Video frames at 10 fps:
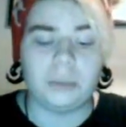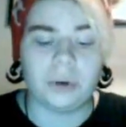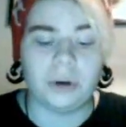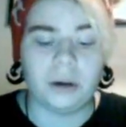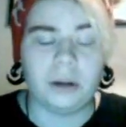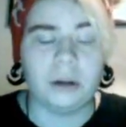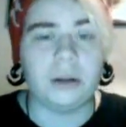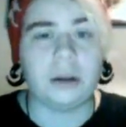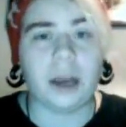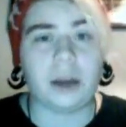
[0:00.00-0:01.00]
But
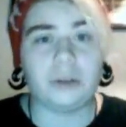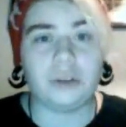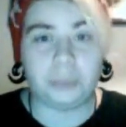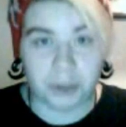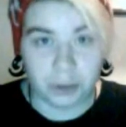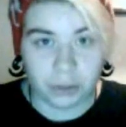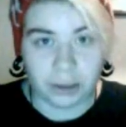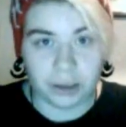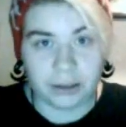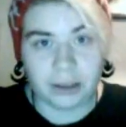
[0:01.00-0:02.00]
I was
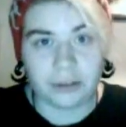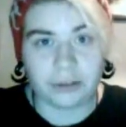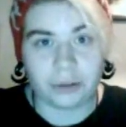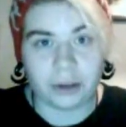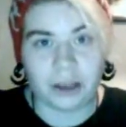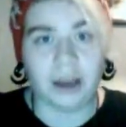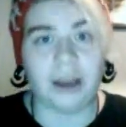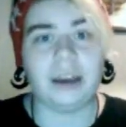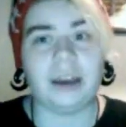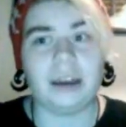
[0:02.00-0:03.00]
puking yesterday.
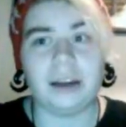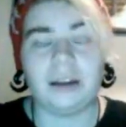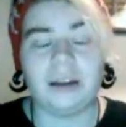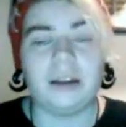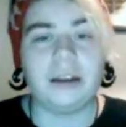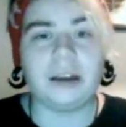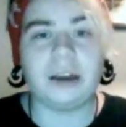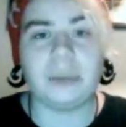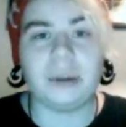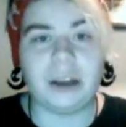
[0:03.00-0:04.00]
I had
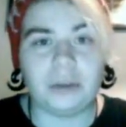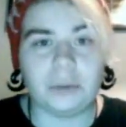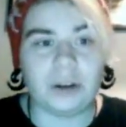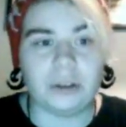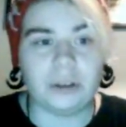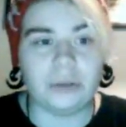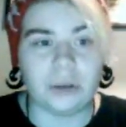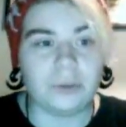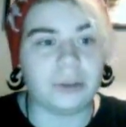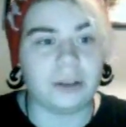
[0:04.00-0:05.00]
a migraine so
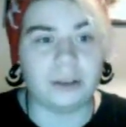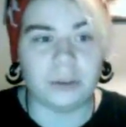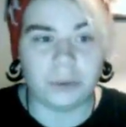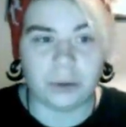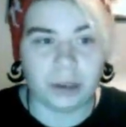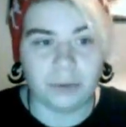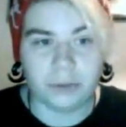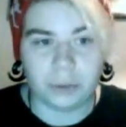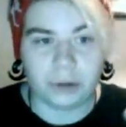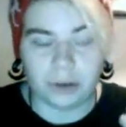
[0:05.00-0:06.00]
tough that it's difficult
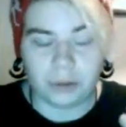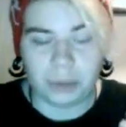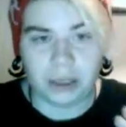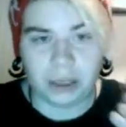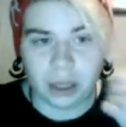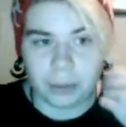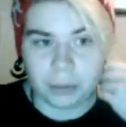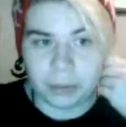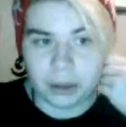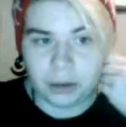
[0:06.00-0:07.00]
even to wear this beanie now,
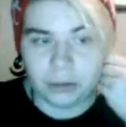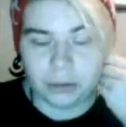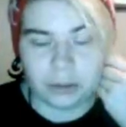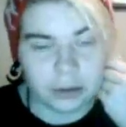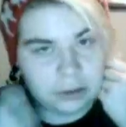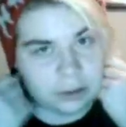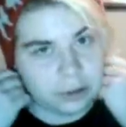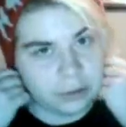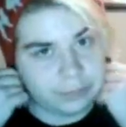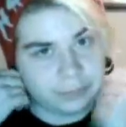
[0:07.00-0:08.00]
but my hair looks like
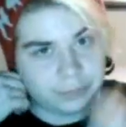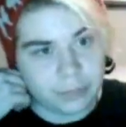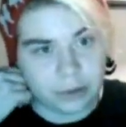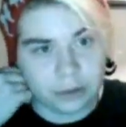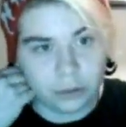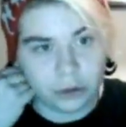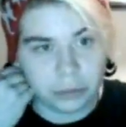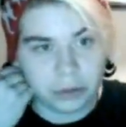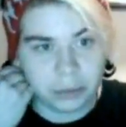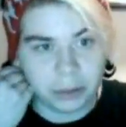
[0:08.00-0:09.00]
shit. And so
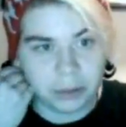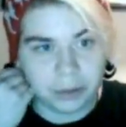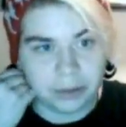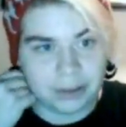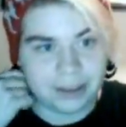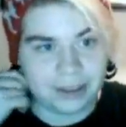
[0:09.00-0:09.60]
does my spirals.